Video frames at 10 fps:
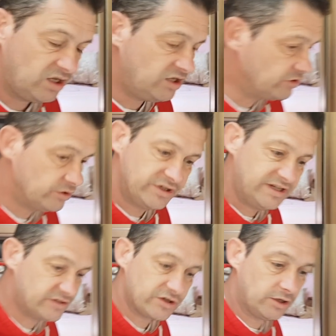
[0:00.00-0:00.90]
You don't
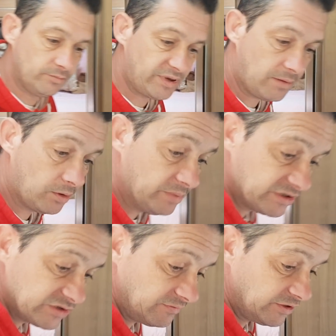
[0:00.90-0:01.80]
need salt and pepper,
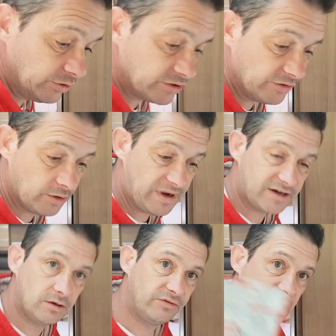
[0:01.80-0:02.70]
because if you look on the
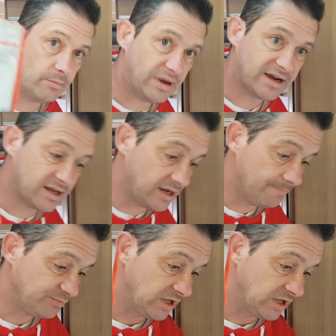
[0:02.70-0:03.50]
back of that packet,